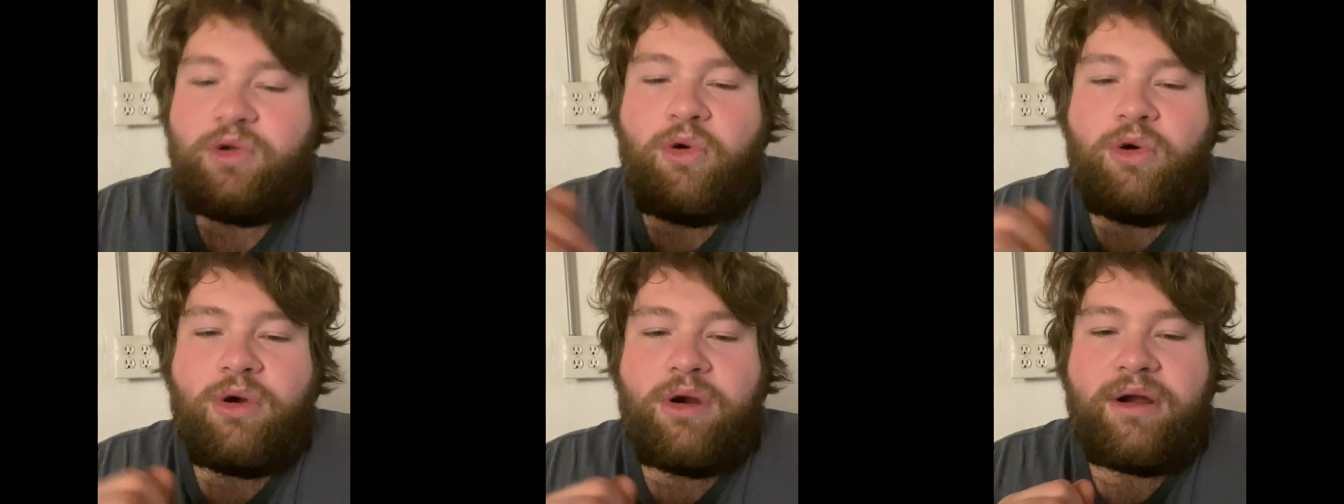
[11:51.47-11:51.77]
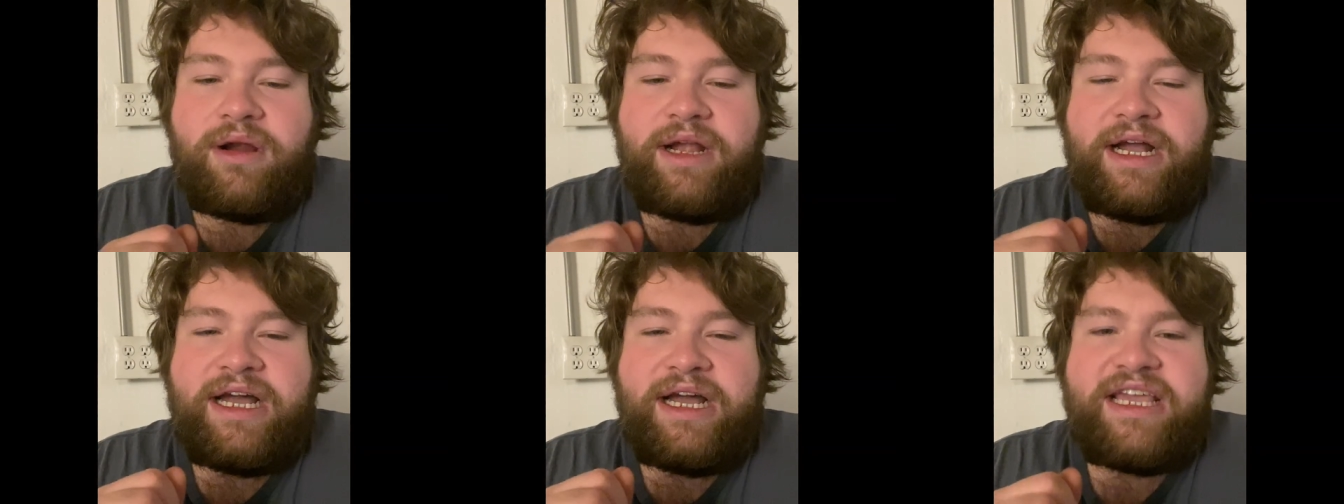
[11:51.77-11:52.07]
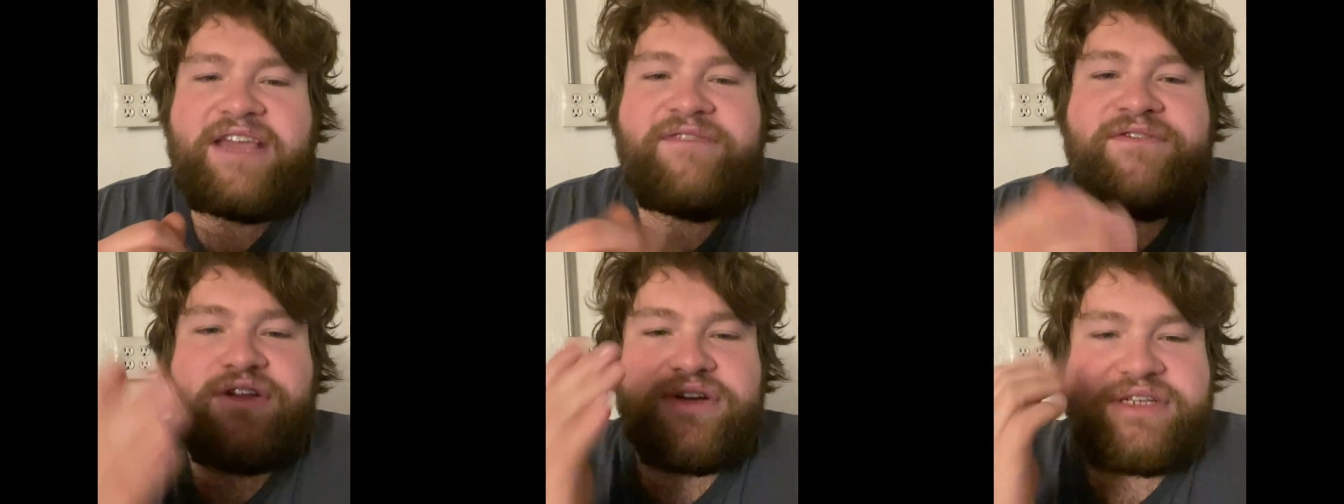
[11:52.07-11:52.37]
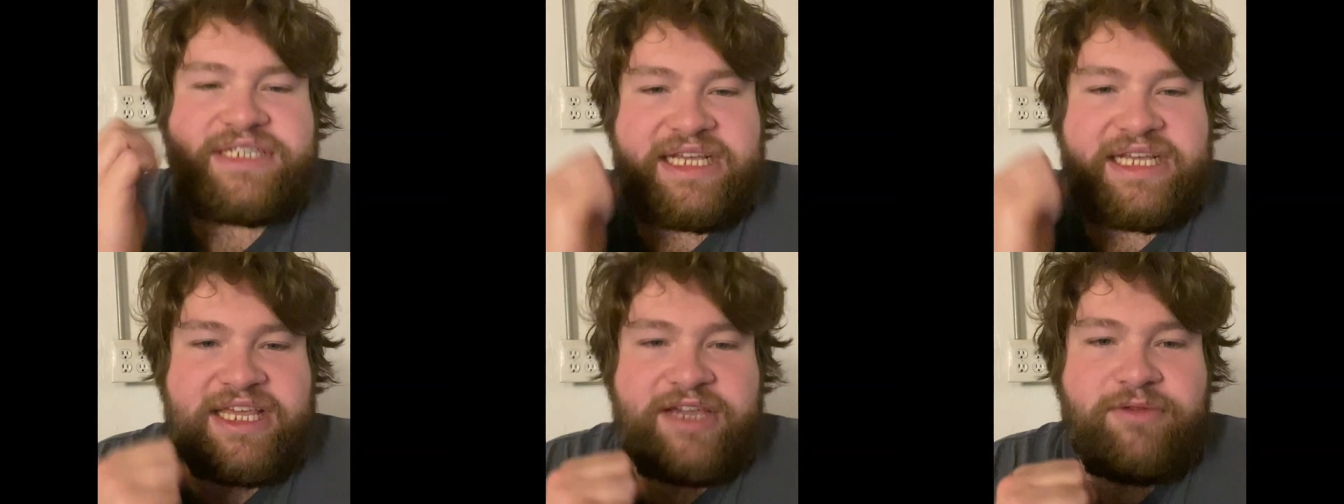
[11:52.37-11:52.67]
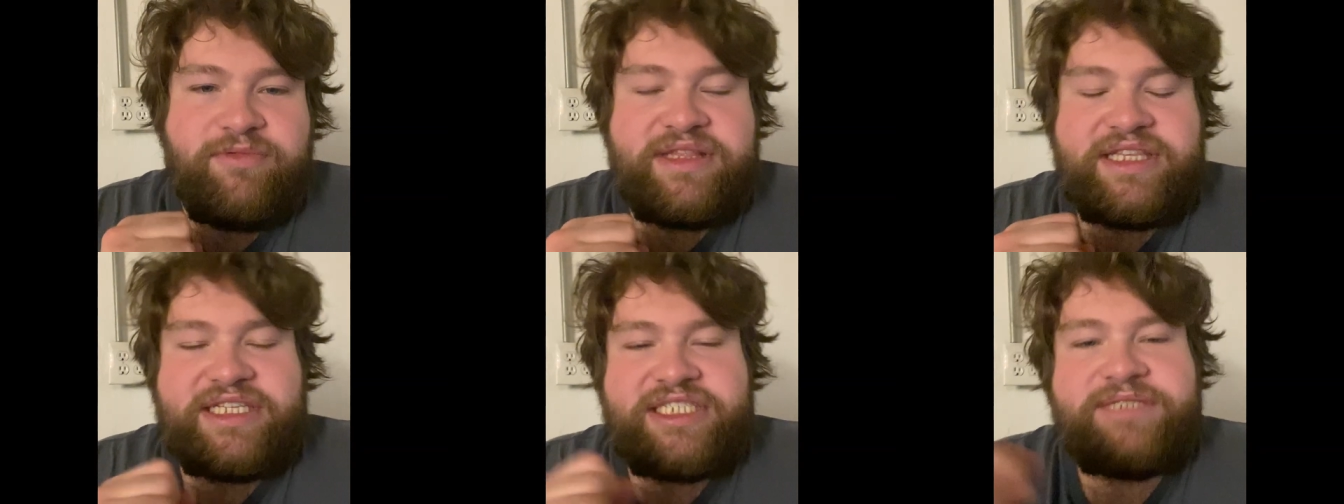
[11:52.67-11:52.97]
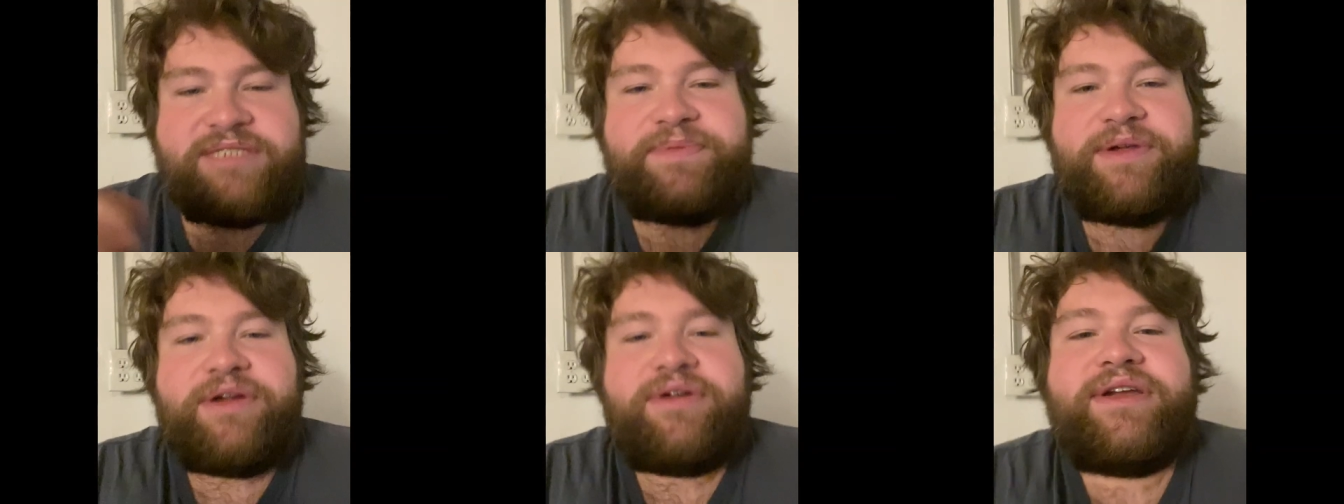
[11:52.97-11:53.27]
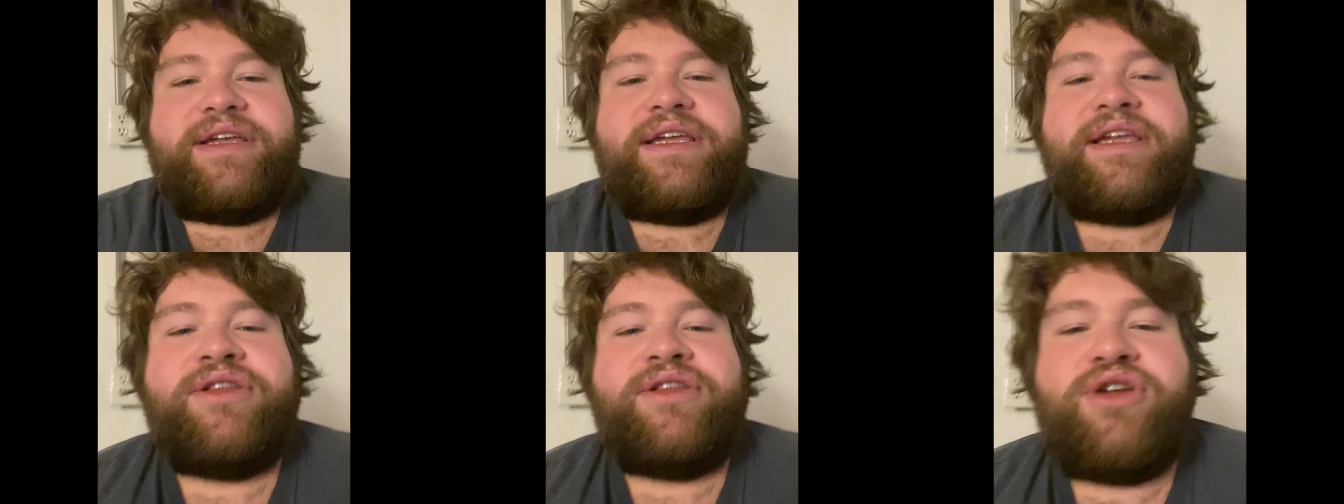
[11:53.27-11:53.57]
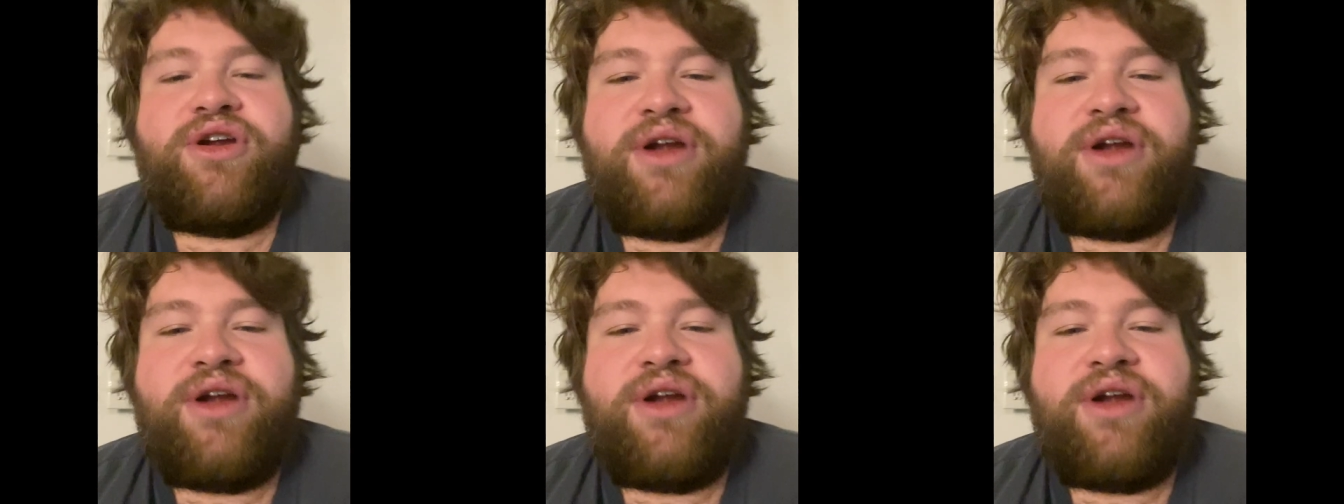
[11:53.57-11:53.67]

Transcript: or uh, if you're dealing with a spirit in